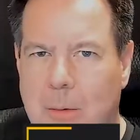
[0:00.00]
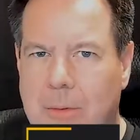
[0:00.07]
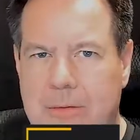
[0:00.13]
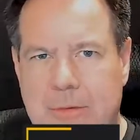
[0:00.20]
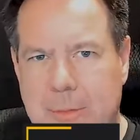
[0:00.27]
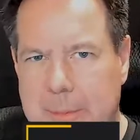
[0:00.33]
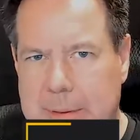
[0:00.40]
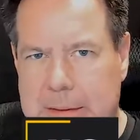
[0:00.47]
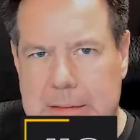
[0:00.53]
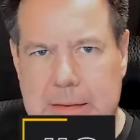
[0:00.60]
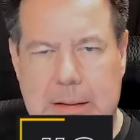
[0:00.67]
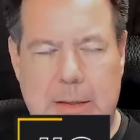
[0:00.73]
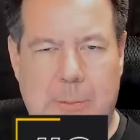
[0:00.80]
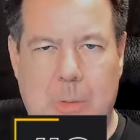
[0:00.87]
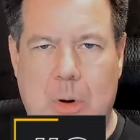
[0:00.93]
I wasn't
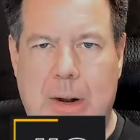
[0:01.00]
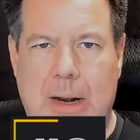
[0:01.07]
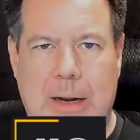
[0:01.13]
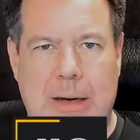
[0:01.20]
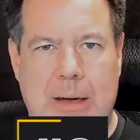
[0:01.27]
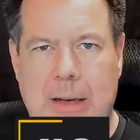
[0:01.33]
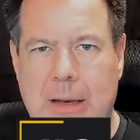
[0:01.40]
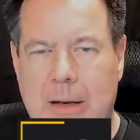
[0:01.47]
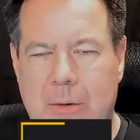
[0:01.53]
building a brand.